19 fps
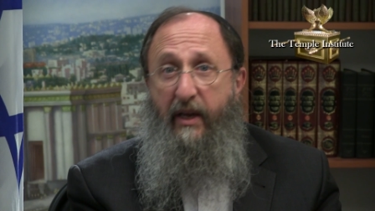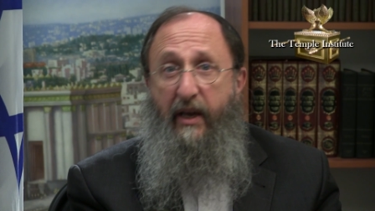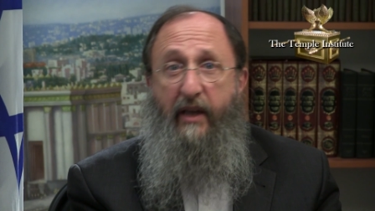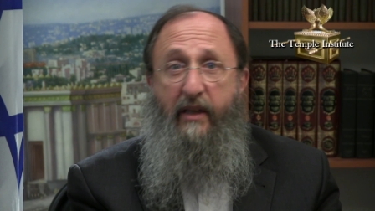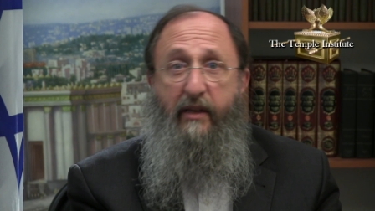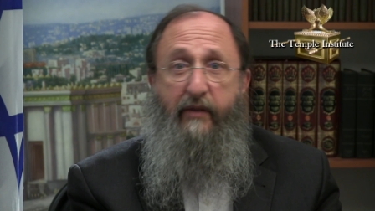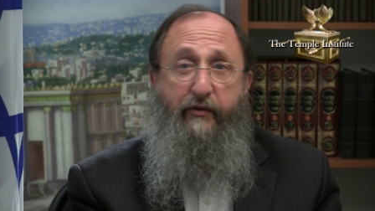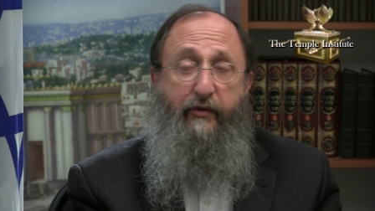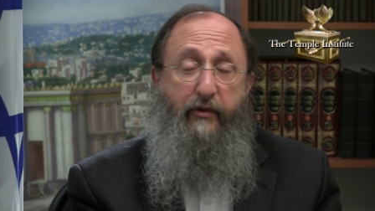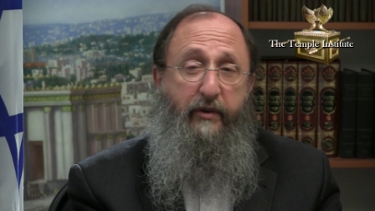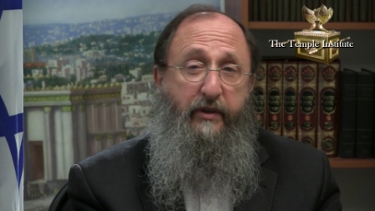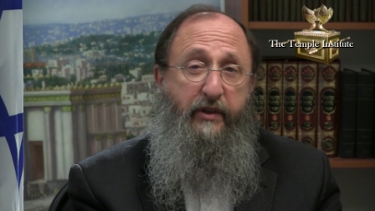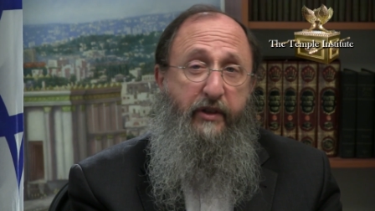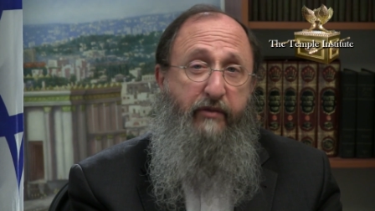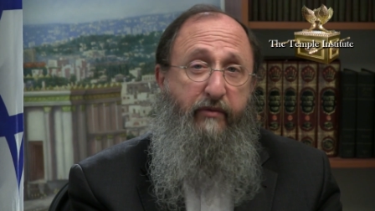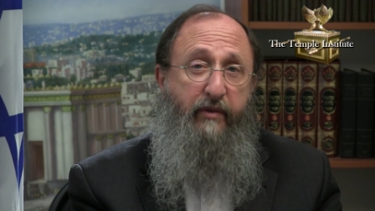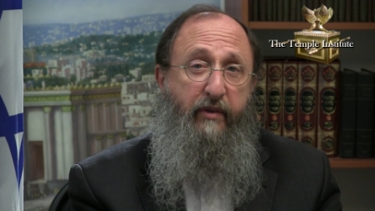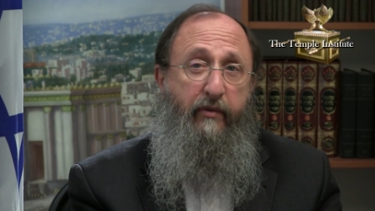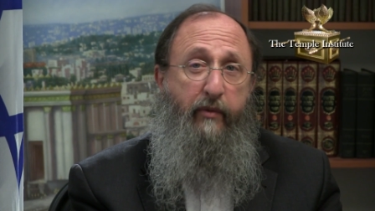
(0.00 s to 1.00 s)
in the
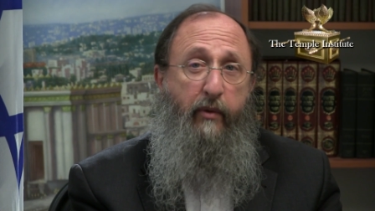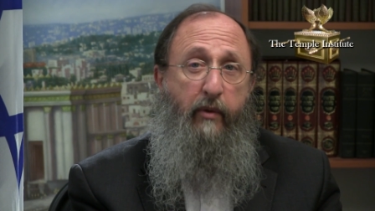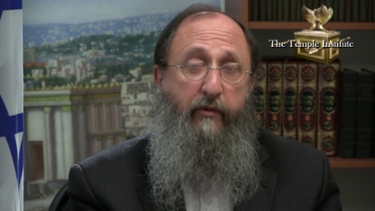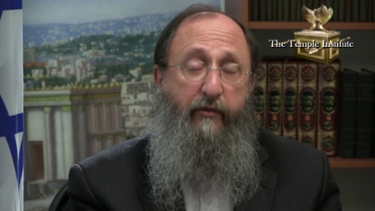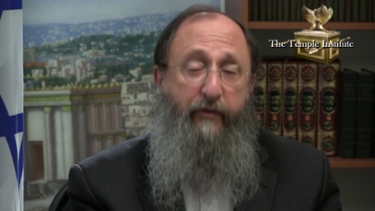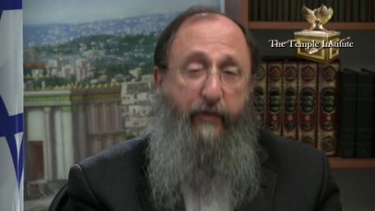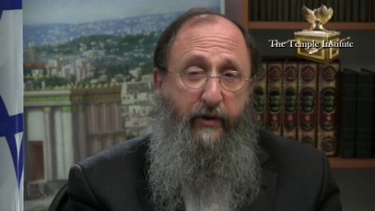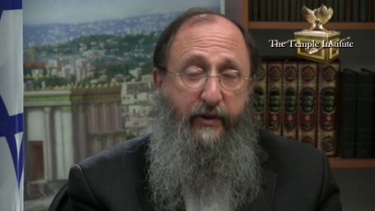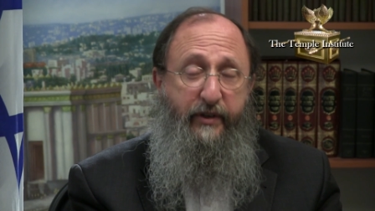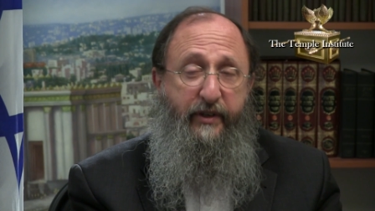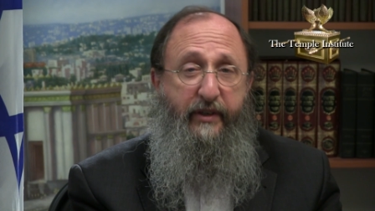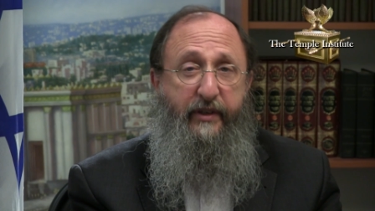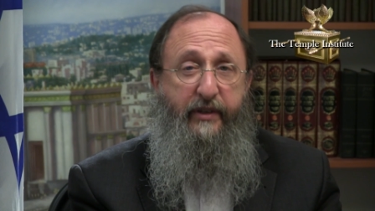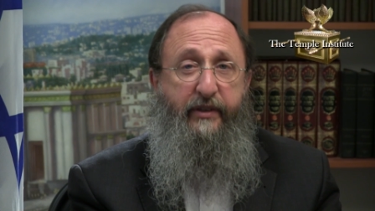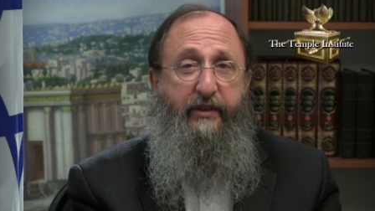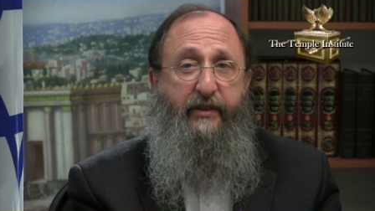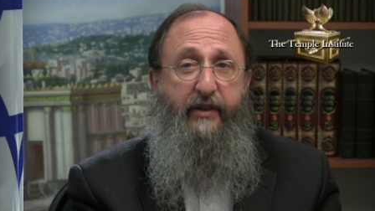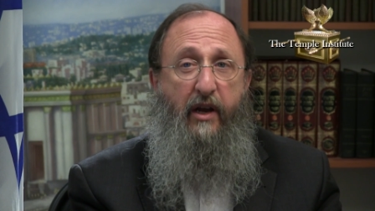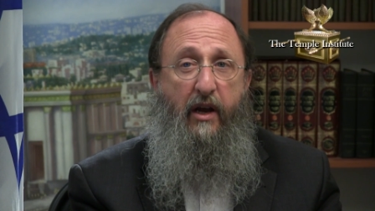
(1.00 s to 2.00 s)
first three
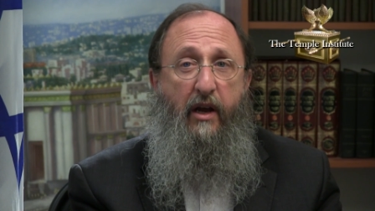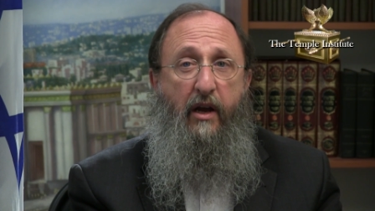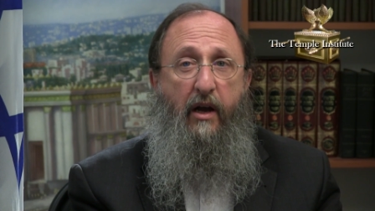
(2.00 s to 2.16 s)
verses